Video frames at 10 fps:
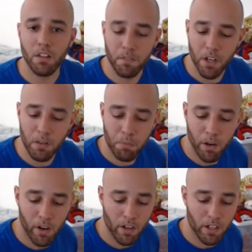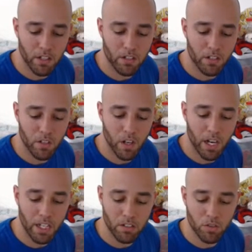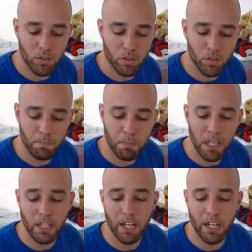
the fun part is trying to beat